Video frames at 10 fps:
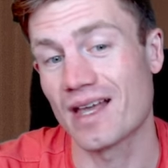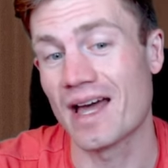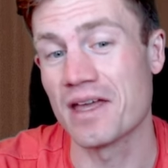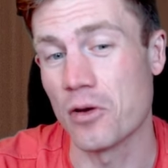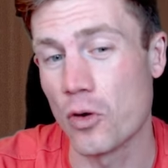
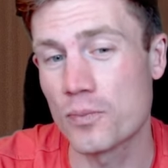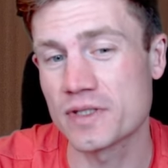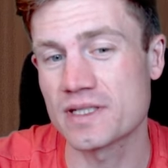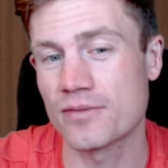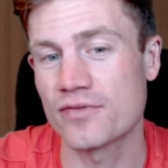I open
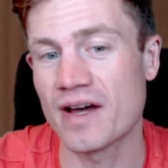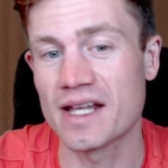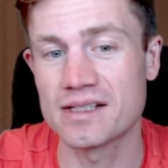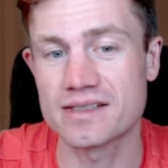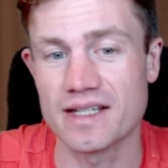some
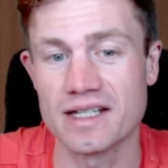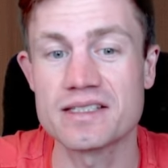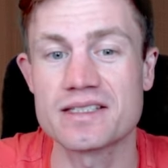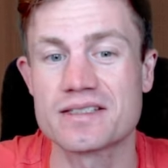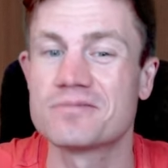files,
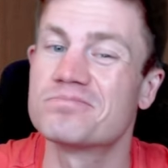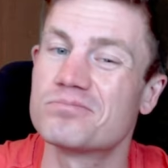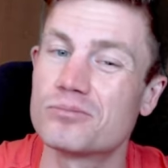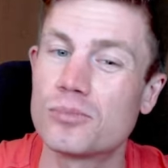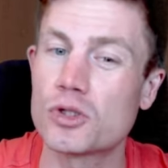as
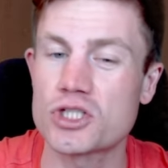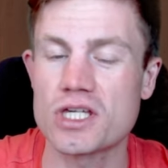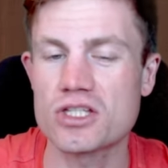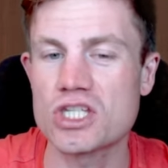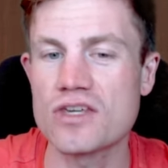
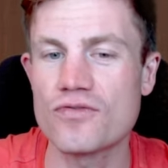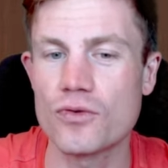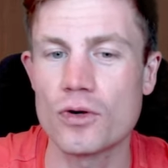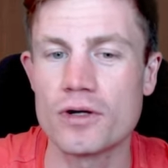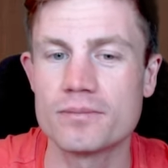pushing
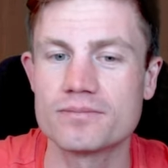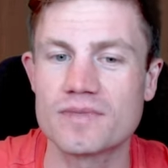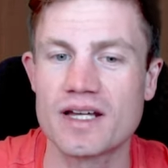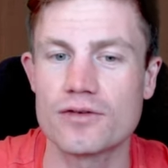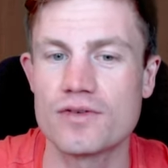g4
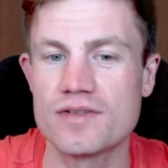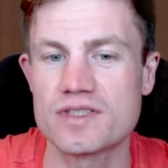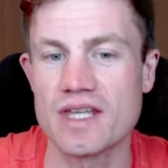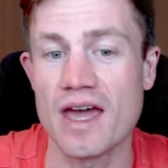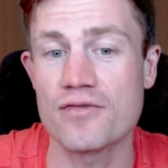kind of leaves
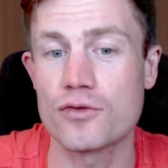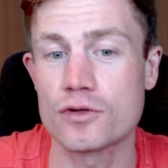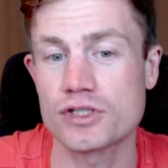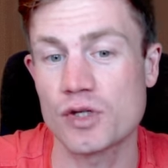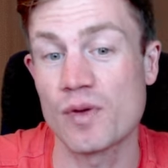the
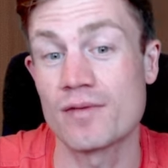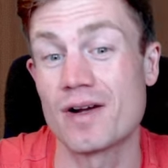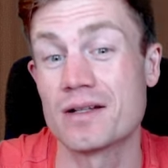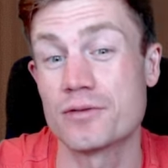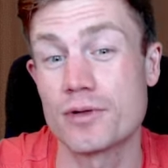f4 square
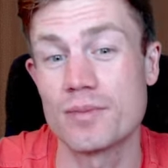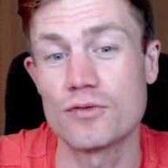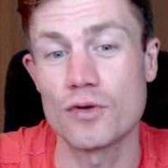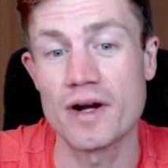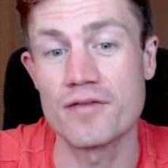vulnerable
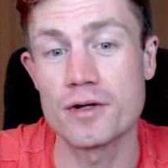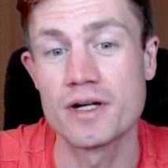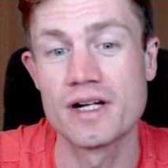forever.